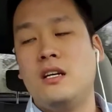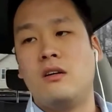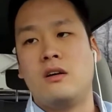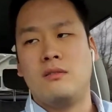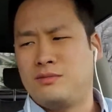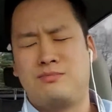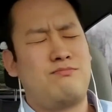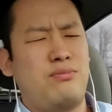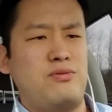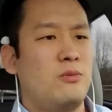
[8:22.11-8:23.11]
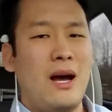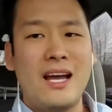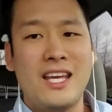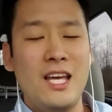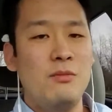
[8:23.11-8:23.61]
or I
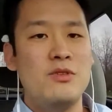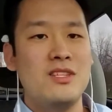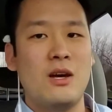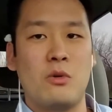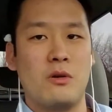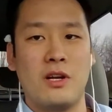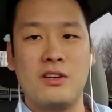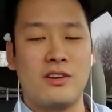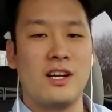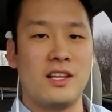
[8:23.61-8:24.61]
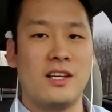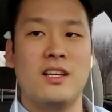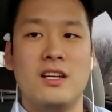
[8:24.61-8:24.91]
keep using that word incorrectly,